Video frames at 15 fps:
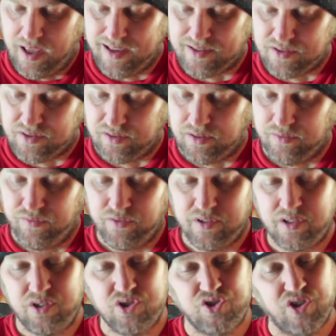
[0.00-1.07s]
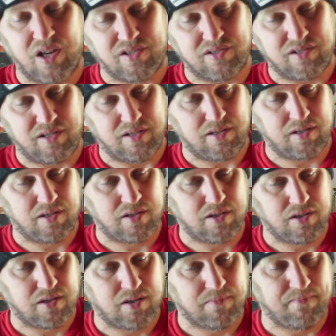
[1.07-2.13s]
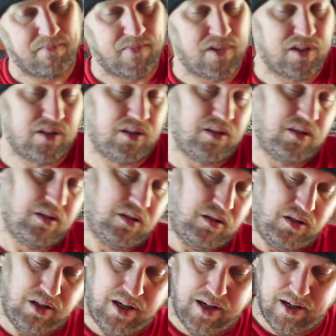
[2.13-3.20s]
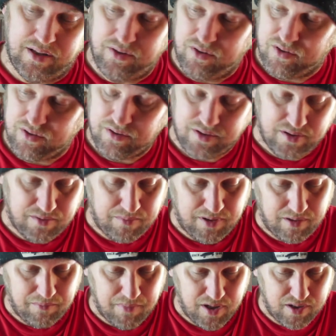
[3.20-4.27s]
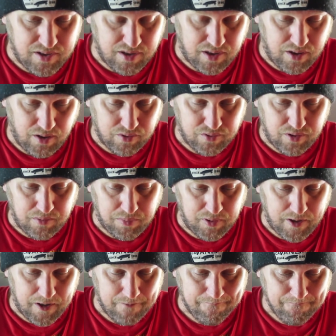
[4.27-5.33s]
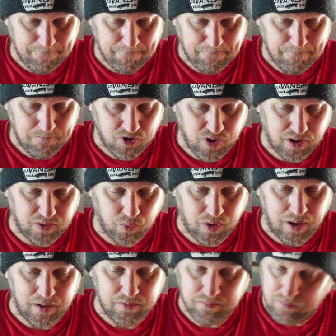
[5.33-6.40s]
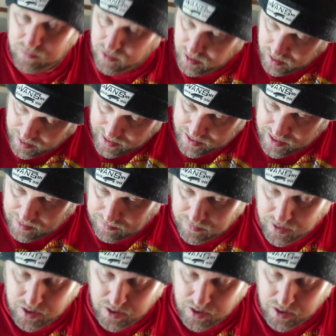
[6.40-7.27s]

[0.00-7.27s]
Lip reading: as delivering justice. Yeah, those would just be an amazing character to play. It's not the one I am